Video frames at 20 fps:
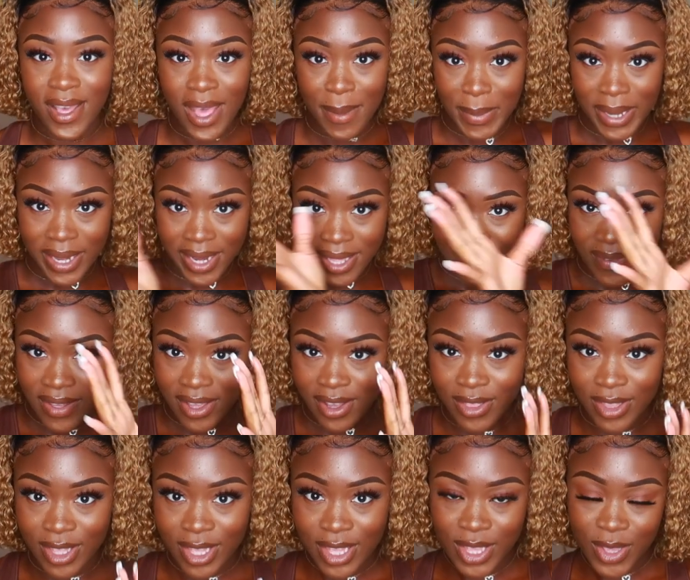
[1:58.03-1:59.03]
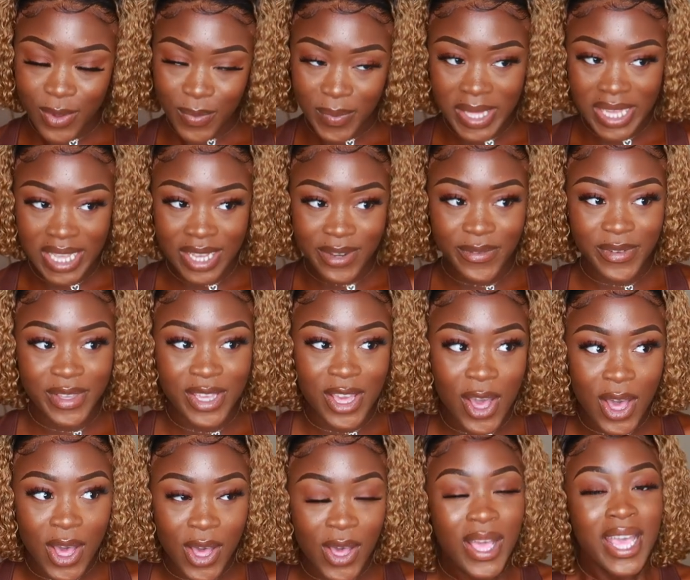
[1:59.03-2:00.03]
I'm gonna leave it on the screen for
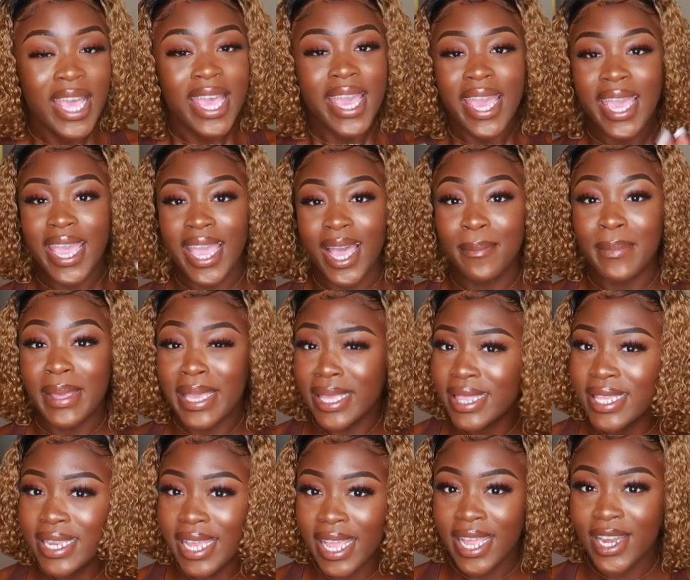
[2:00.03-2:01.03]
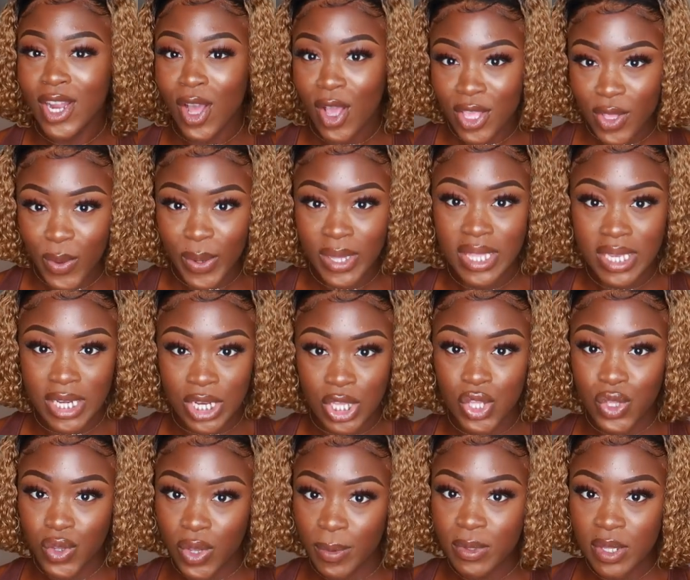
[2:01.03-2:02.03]
y'all, and also in the
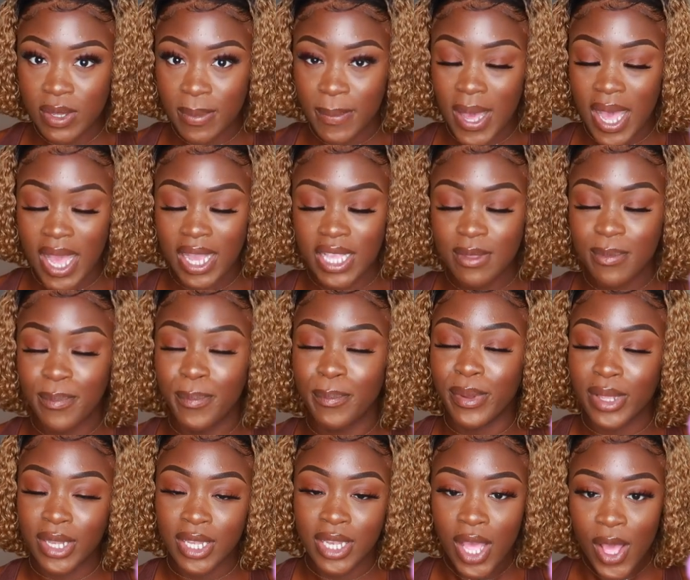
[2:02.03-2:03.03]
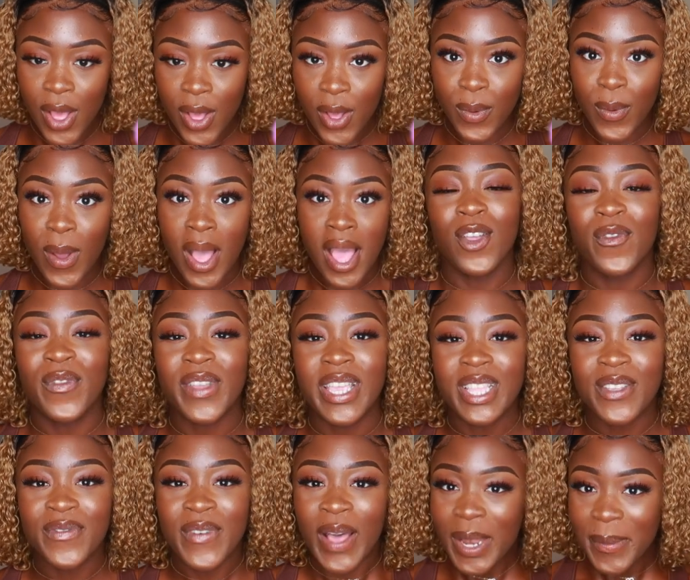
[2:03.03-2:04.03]
description box below. Don't forget
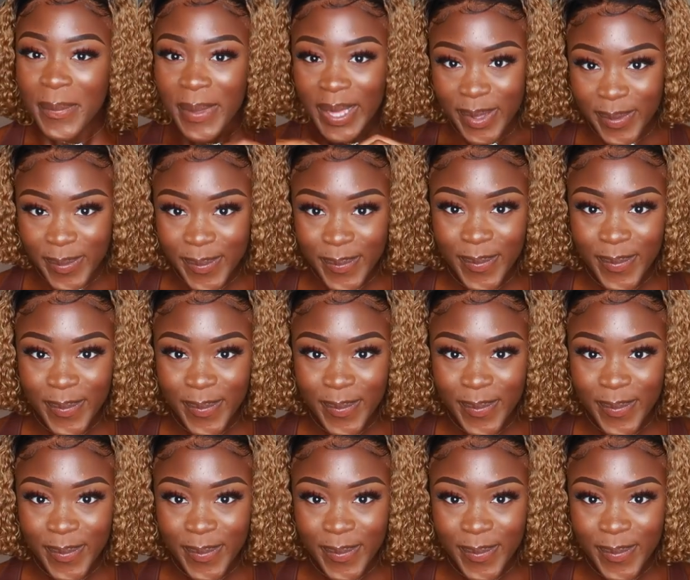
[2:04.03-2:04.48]
to follow me.